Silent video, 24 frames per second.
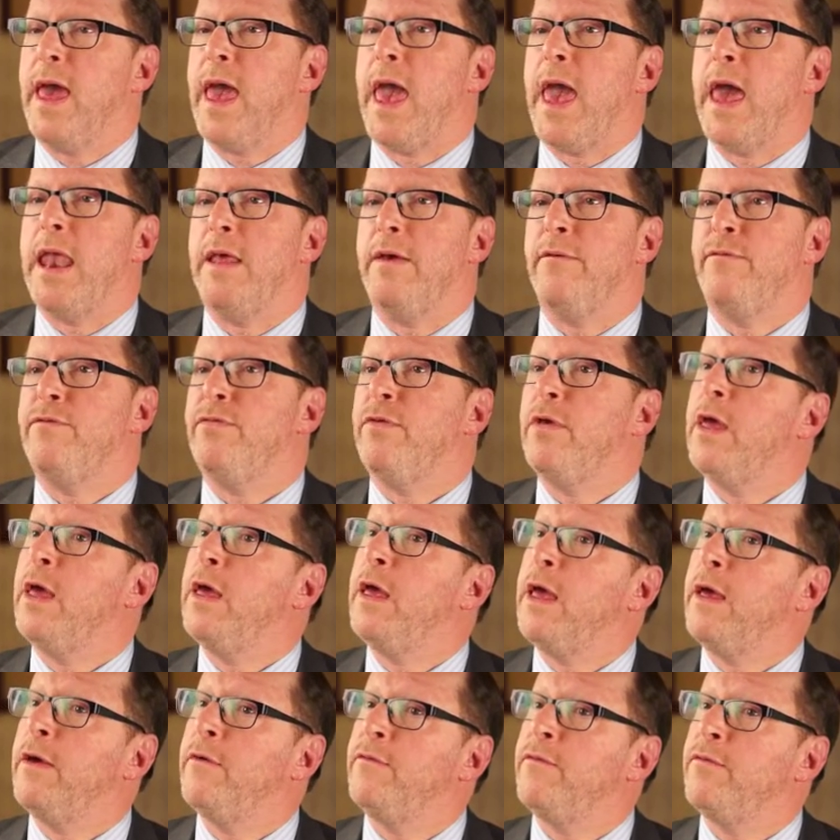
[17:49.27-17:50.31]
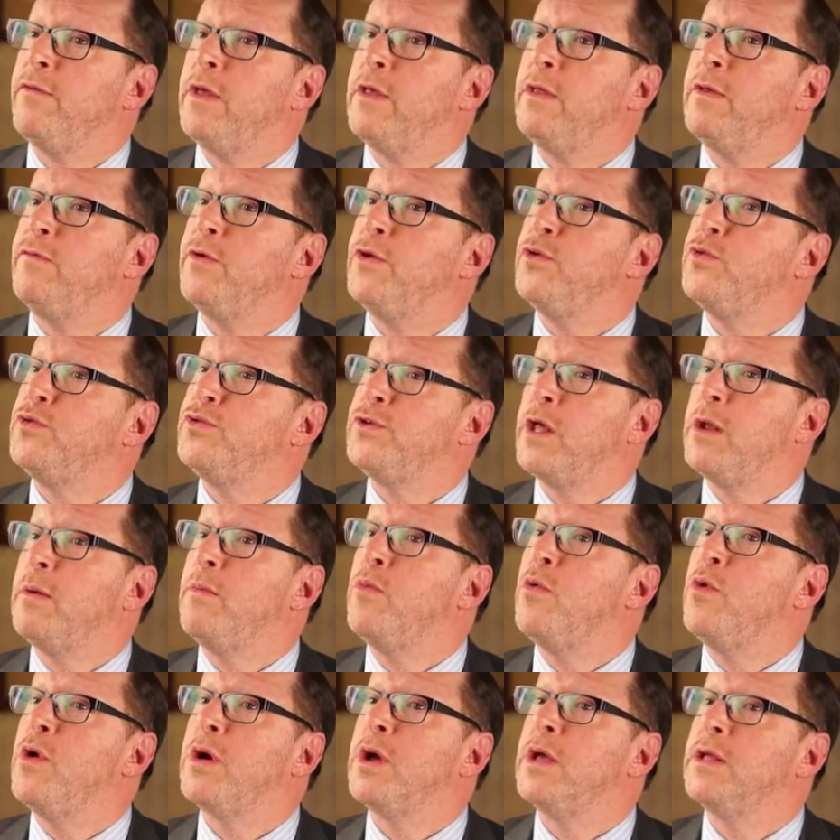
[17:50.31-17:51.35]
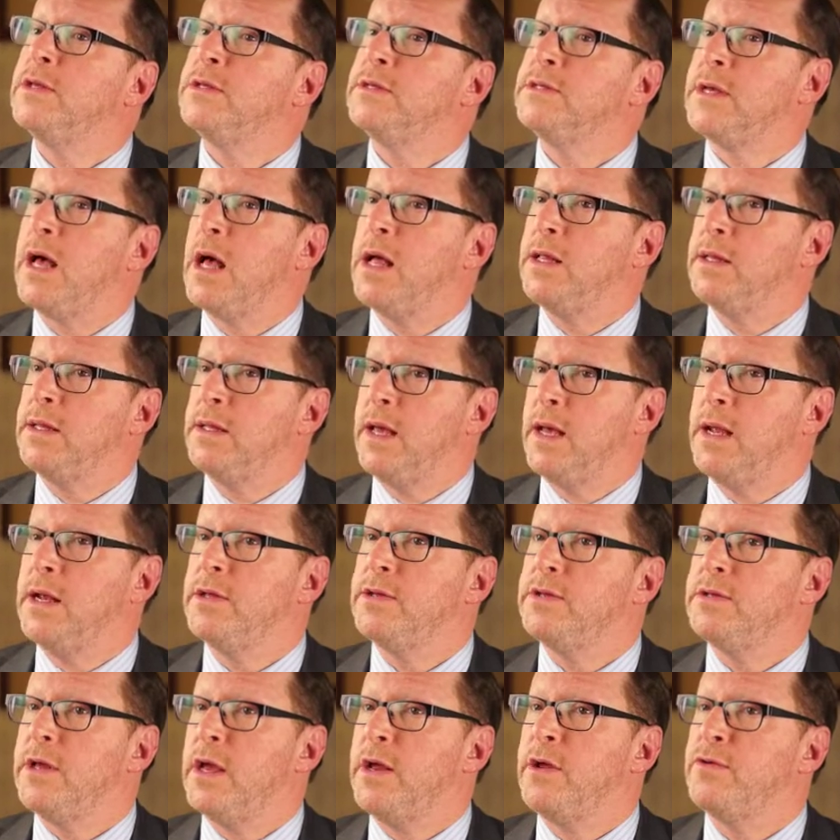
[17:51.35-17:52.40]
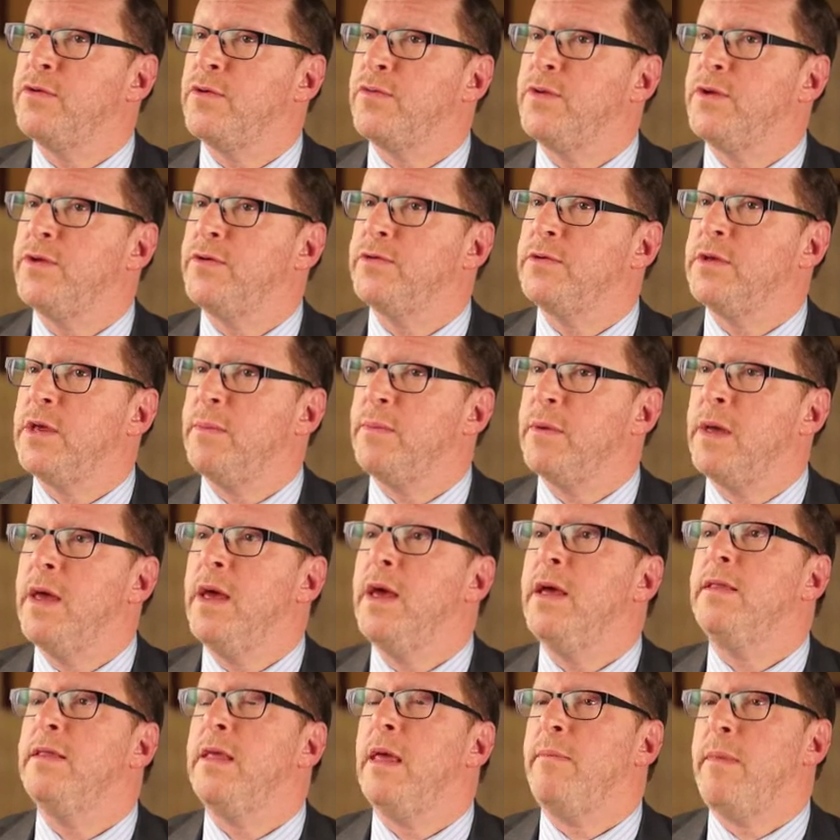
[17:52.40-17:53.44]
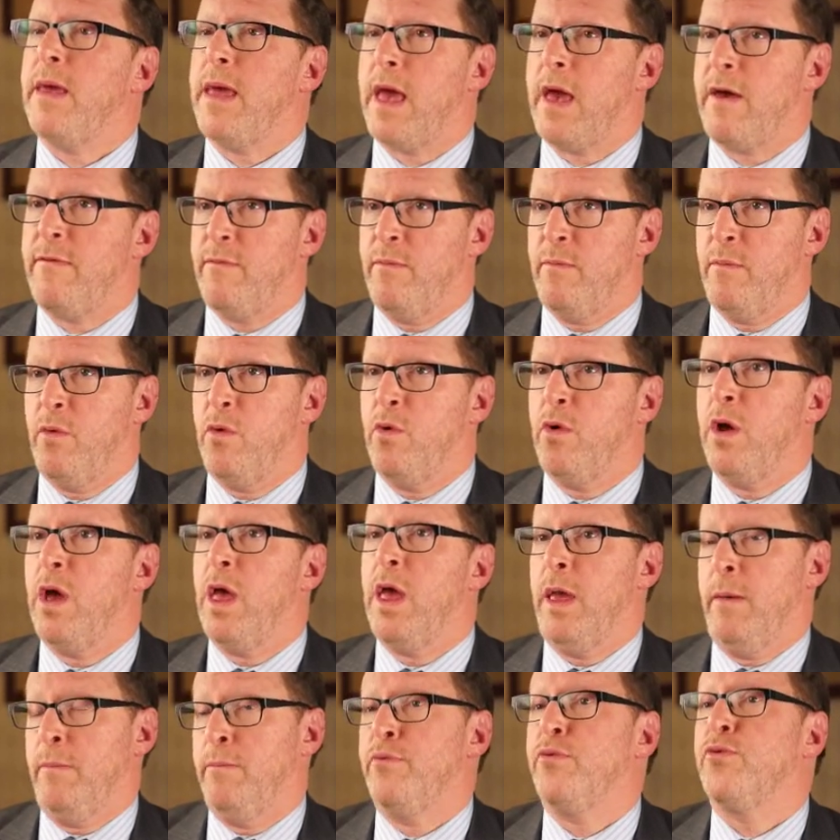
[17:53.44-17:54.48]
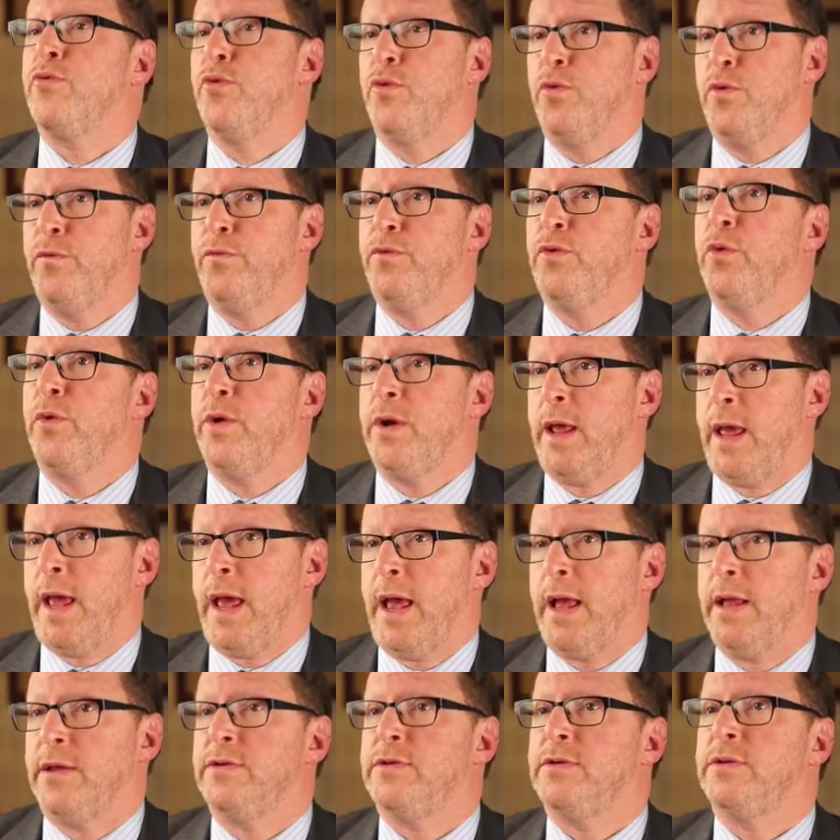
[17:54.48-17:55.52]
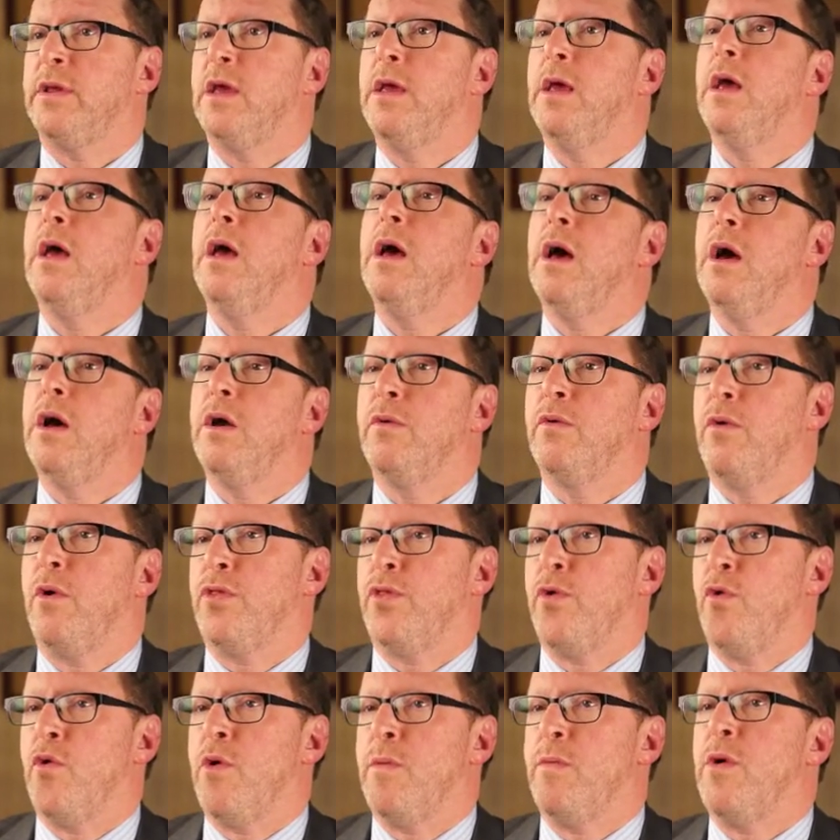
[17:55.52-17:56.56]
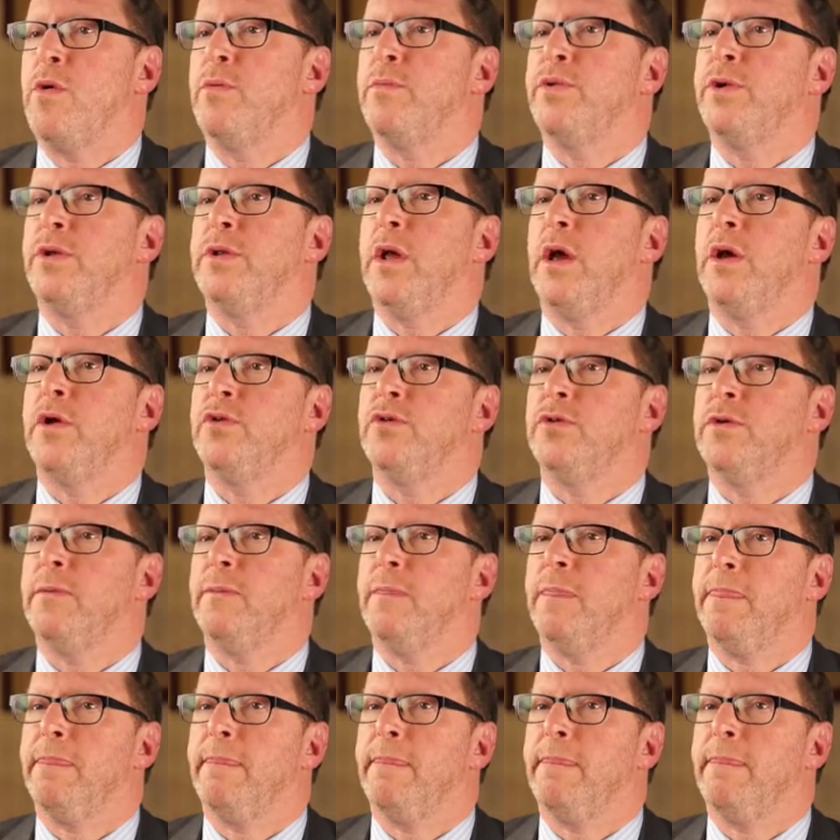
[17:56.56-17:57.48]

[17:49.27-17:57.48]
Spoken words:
And if individuals get a more consolidated stage 3 sleep, they may have more improved or enhanced growth hormone production.